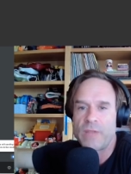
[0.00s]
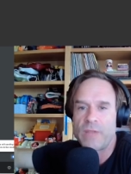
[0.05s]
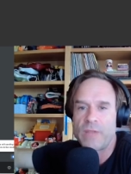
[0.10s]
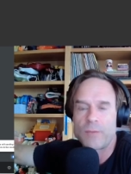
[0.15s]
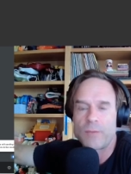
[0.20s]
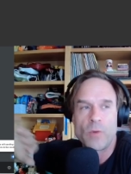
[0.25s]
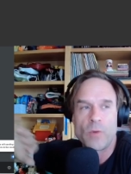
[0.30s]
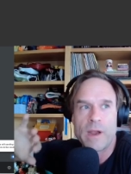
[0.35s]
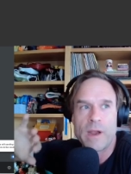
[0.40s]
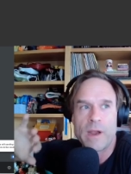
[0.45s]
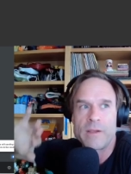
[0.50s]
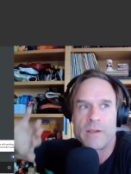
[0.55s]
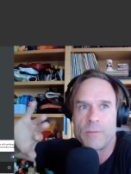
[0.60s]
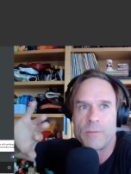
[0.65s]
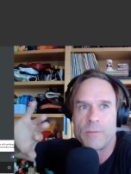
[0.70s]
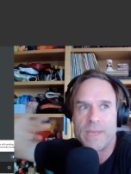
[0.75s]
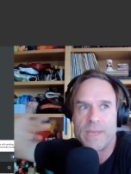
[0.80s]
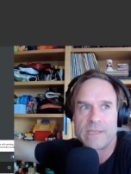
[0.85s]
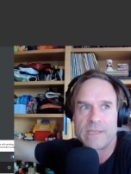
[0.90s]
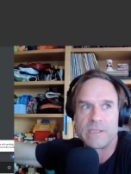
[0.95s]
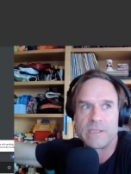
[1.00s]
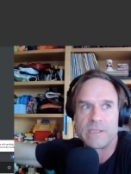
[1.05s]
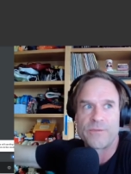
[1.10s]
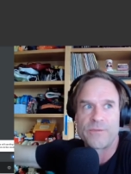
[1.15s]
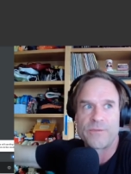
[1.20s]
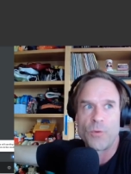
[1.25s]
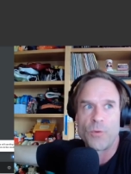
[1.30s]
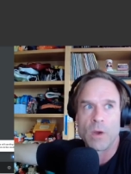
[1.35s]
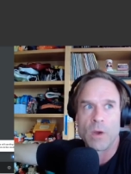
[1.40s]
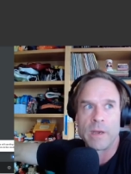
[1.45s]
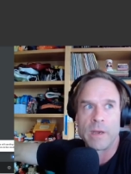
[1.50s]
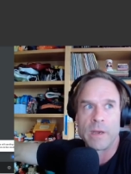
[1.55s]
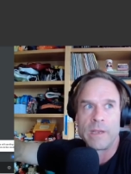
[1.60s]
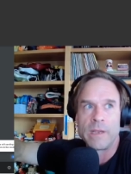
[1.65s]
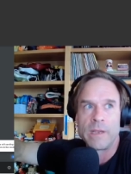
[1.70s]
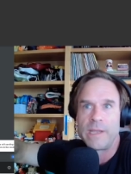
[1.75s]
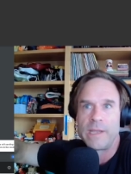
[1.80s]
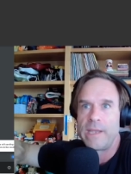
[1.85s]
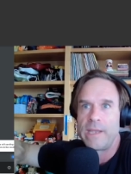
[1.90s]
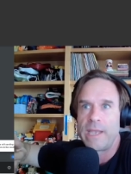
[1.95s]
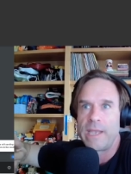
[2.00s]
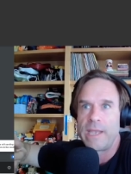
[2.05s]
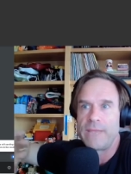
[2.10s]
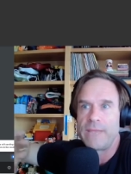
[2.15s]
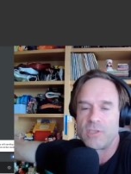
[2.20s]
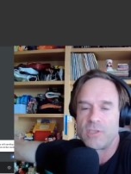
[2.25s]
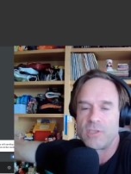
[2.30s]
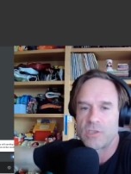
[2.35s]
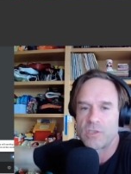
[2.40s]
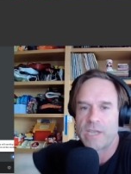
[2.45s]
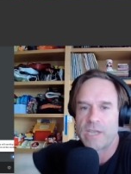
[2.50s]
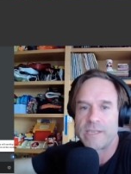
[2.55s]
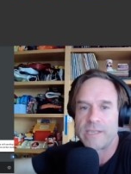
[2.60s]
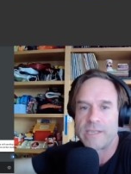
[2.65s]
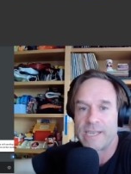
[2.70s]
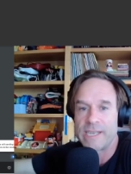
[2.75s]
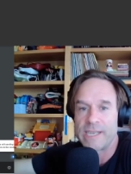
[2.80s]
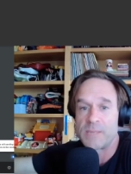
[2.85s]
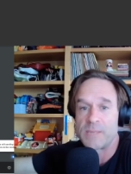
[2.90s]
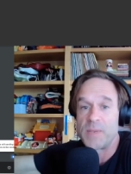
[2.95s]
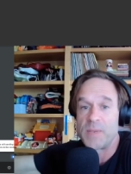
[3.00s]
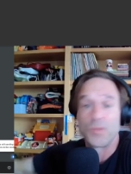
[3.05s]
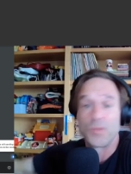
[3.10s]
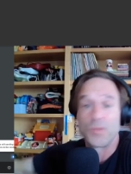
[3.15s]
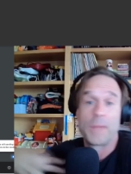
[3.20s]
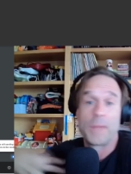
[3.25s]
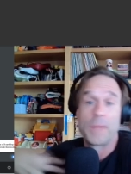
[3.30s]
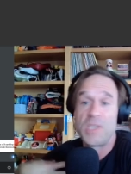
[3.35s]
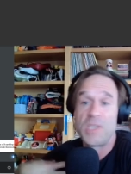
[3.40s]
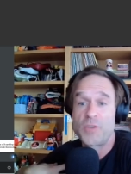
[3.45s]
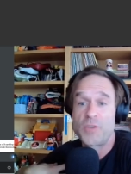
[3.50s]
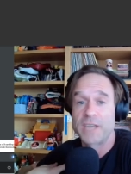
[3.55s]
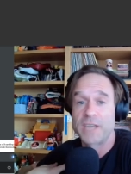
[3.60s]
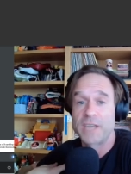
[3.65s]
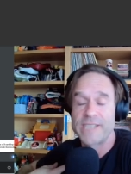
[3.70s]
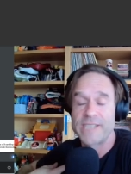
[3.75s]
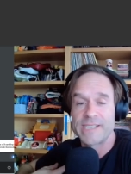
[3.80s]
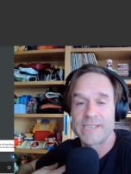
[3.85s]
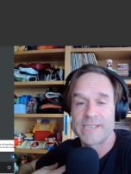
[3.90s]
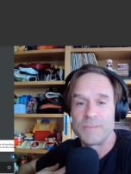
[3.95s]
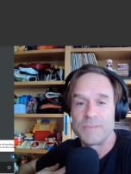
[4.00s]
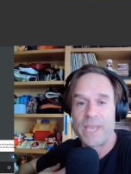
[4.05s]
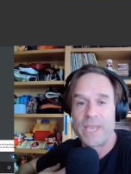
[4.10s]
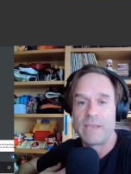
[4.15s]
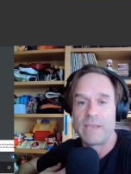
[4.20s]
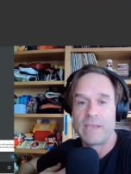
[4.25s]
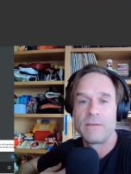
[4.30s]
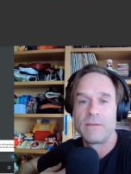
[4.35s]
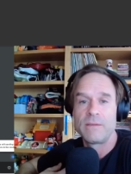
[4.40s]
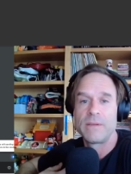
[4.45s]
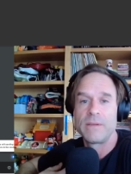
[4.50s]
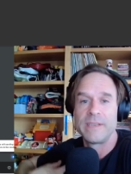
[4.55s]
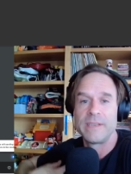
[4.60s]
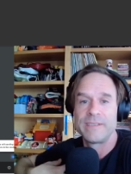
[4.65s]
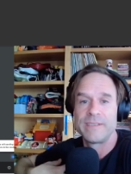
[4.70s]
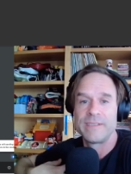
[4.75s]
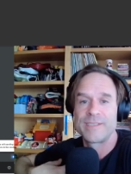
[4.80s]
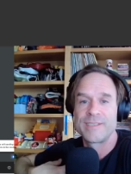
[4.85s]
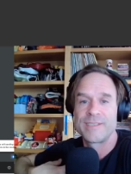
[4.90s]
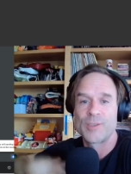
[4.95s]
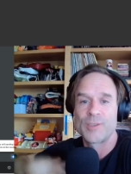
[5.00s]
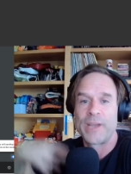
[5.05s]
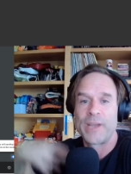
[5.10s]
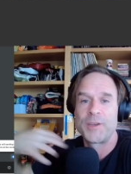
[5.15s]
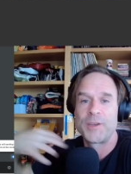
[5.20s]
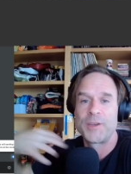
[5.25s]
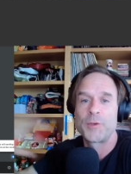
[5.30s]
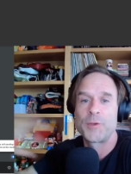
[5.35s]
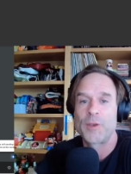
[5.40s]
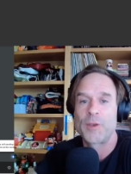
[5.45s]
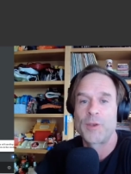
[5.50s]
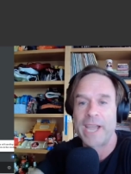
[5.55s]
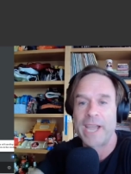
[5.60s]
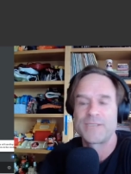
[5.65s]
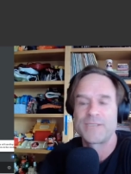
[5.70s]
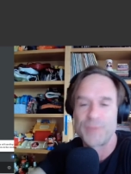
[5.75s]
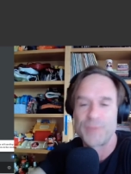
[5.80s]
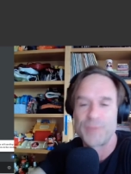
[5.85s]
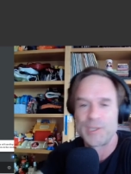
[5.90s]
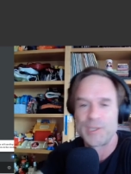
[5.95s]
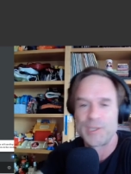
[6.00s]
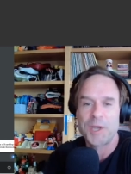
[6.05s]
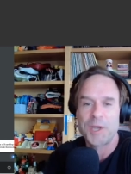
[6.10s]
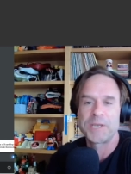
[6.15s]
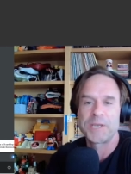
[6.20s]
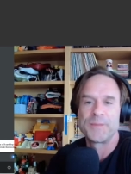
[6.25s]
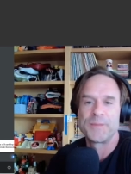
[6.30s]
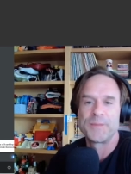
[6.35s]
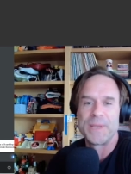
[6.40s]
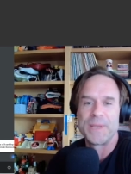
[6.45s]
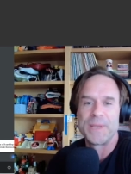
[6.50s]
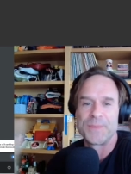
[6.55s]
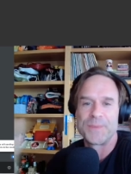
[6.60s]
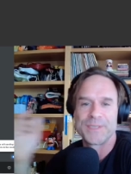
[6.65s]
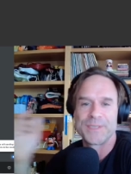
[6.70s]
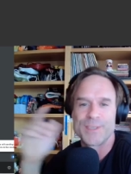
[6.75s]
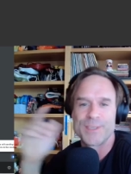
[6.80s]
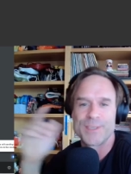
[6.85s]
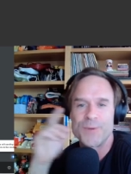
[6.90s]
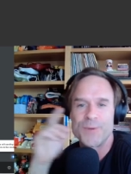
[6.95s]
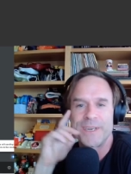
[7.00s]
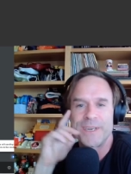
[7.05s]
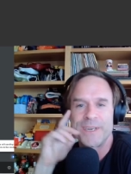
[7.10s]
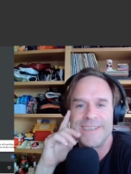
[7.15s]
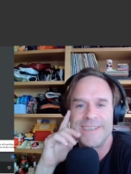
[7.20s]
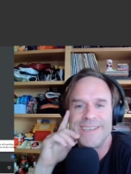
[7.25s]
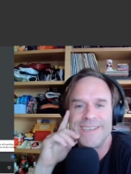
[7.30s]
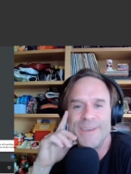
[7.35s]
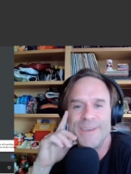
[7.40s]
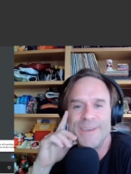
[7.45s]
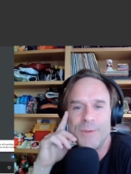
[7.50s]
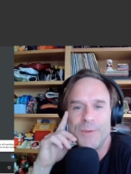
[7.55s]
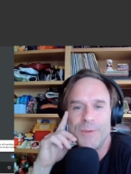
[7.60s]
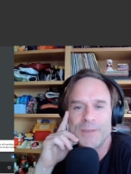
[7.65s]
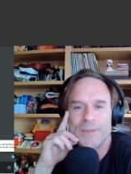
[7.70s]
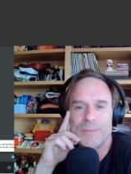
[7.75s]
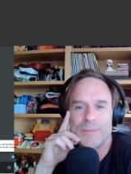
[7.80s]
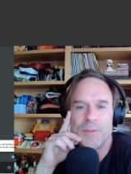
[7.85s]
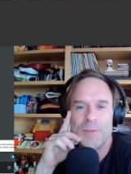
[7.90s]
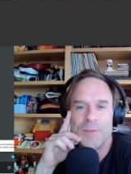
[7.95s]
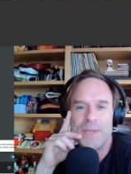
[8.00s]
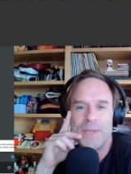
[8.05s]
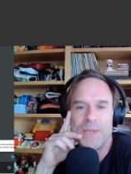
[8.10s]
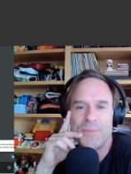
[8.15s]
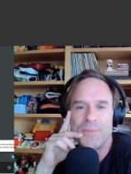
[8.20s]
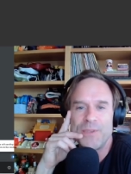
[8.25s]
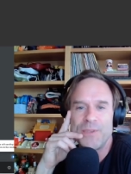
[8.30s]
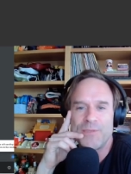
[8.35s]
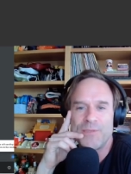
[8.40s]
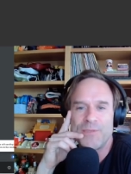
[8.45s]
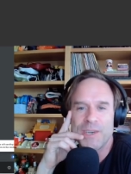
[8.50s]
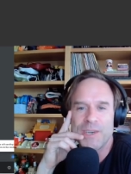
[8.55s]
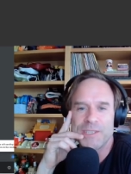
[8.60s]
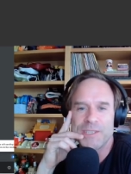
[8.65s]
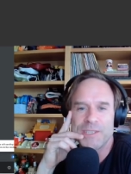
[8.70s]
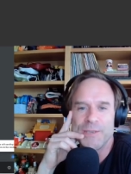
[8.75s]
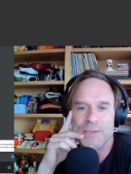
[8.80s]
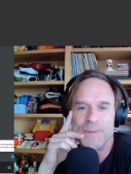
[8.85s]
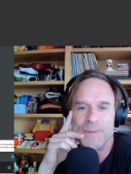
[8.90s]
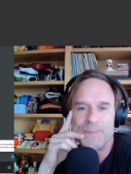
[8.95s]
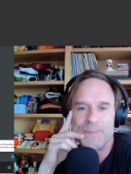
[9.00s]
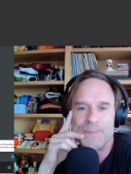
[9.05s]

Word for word: Like, what are your methods for even just contacting people. I mean, you contacted me, uh, uh, so I know you're actively talking to people. So what are what are some of the people you've talked to?